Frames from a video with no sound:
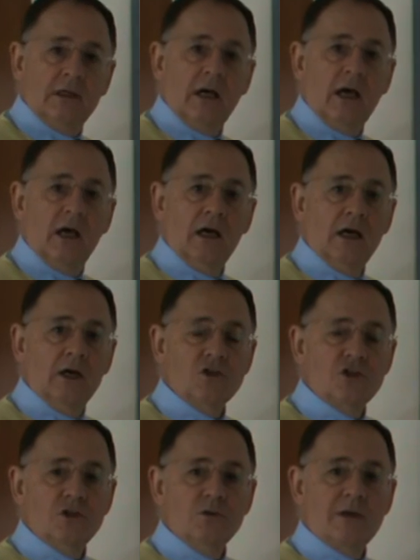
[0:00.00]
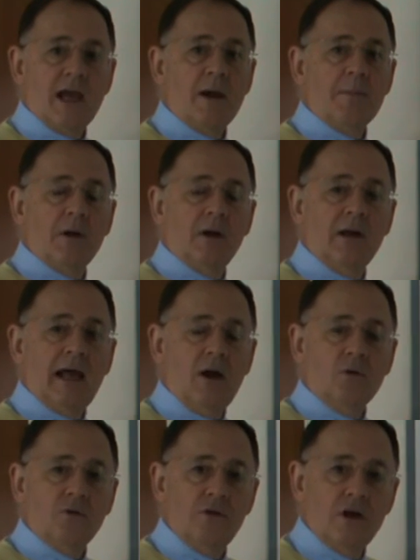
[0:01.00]
to capital
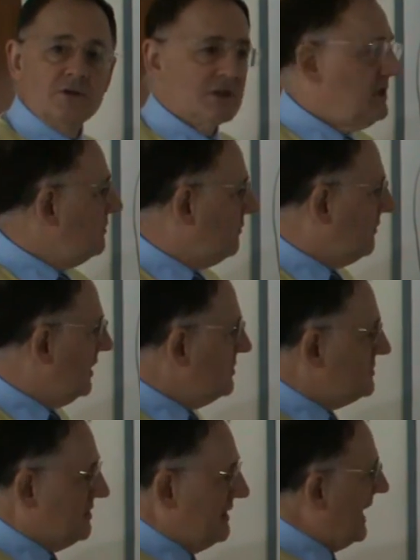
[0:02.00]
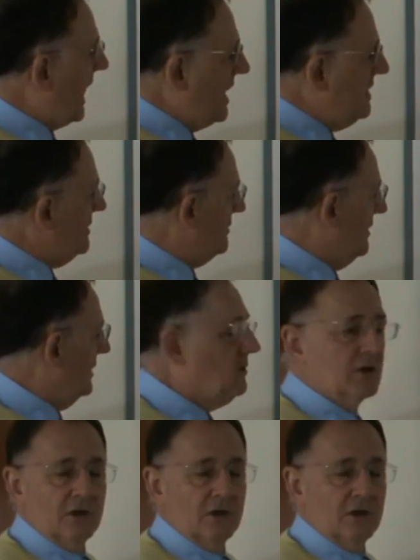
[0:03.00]
outflows and inflows than anything